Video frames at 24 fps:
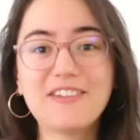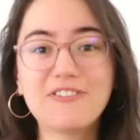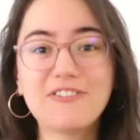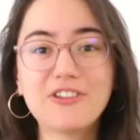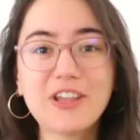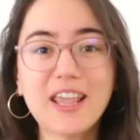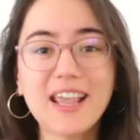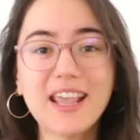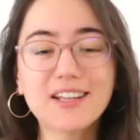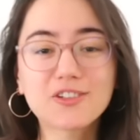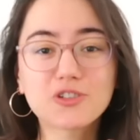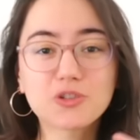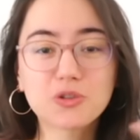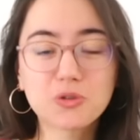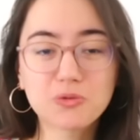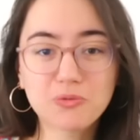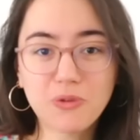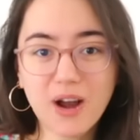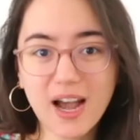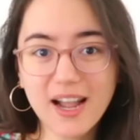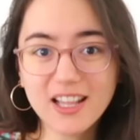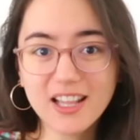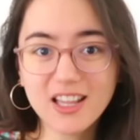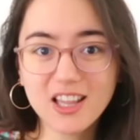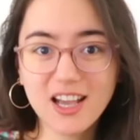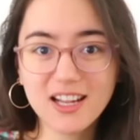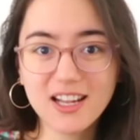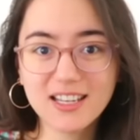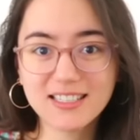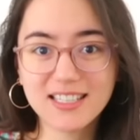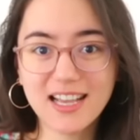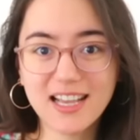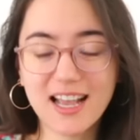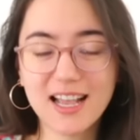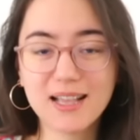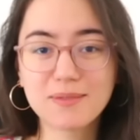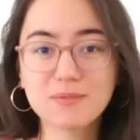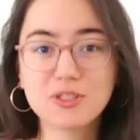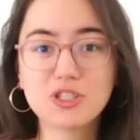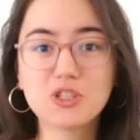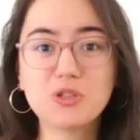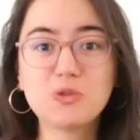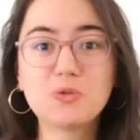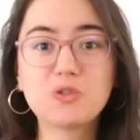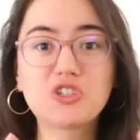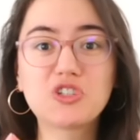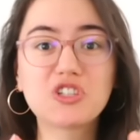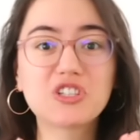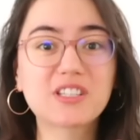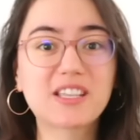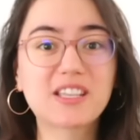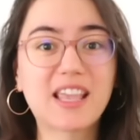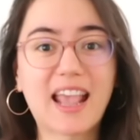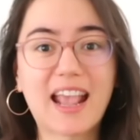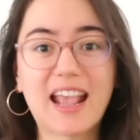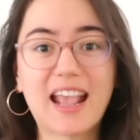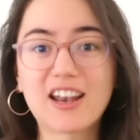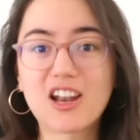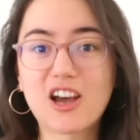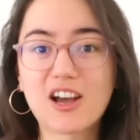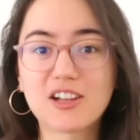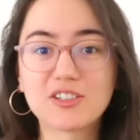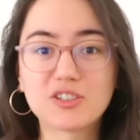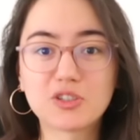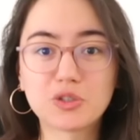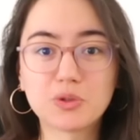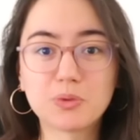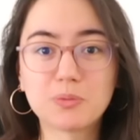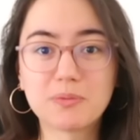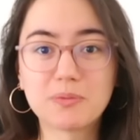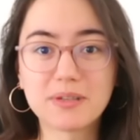if you can't try a lot of times, you just cannot do